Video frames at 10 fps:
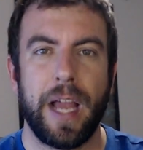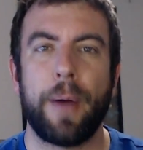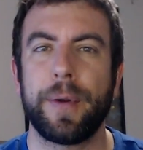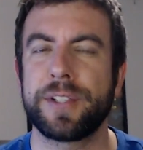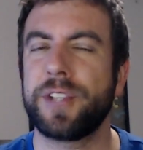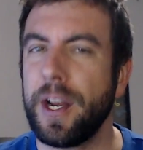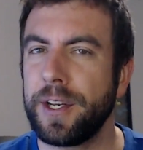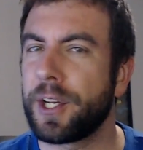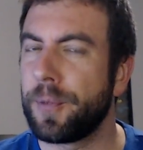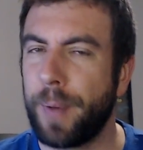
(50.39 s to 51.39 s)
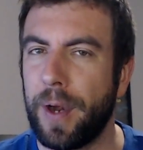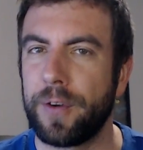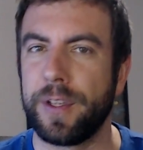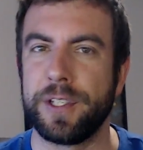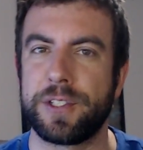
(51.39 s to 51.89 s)
How I decided to compare
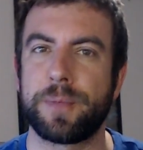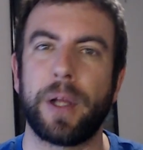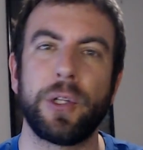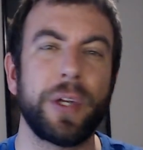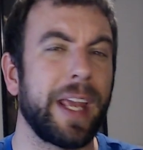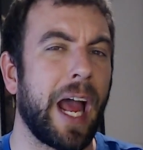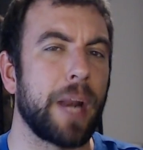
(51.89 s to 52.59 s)
these is by looking at